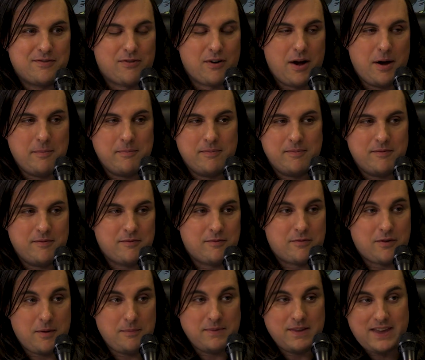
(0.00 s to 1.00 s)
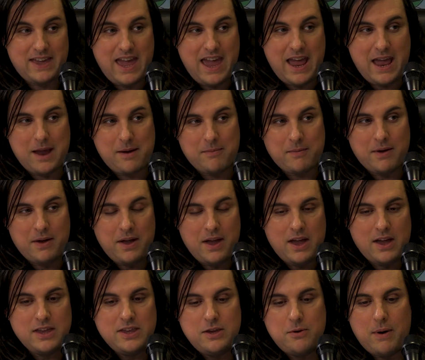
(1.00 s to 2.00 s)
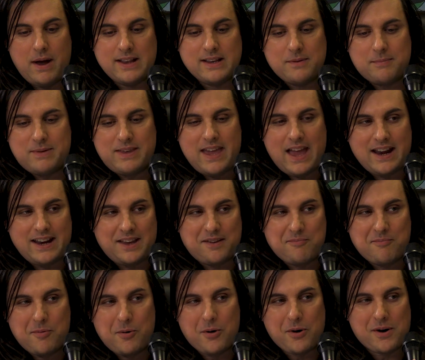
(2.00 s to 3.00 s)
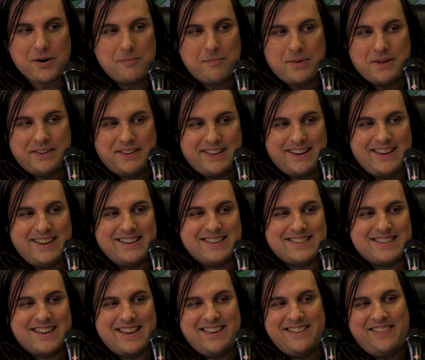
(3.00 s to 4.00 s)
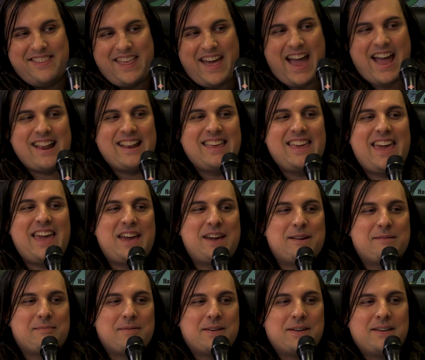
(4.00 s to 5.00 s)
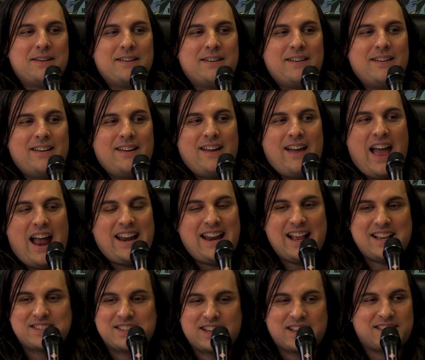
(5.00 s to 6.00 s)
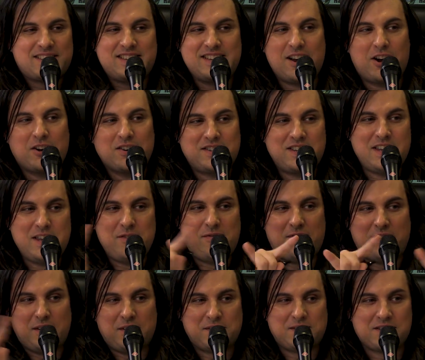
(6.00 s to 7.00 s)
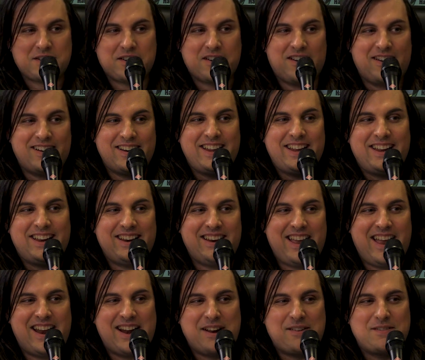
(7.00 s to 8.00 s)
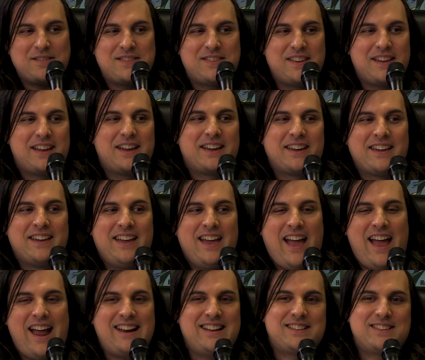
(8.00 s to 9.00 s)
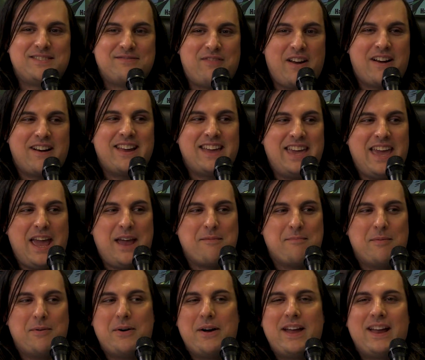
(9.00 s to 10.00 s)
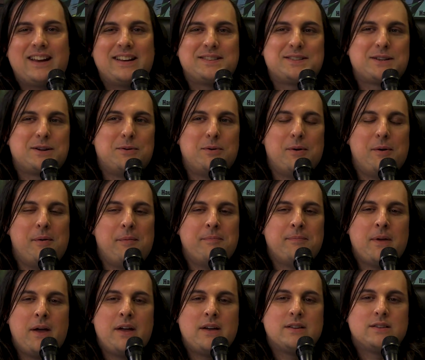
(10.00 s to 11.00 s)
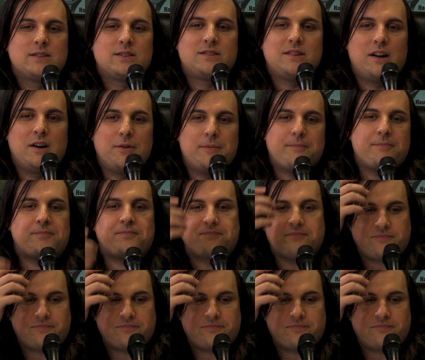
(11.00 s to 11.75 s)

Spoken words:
from the game, you end up getting more abilities in that game. And it has like a CRT filter on it and everything. And it's very Game Boy and it's cool. So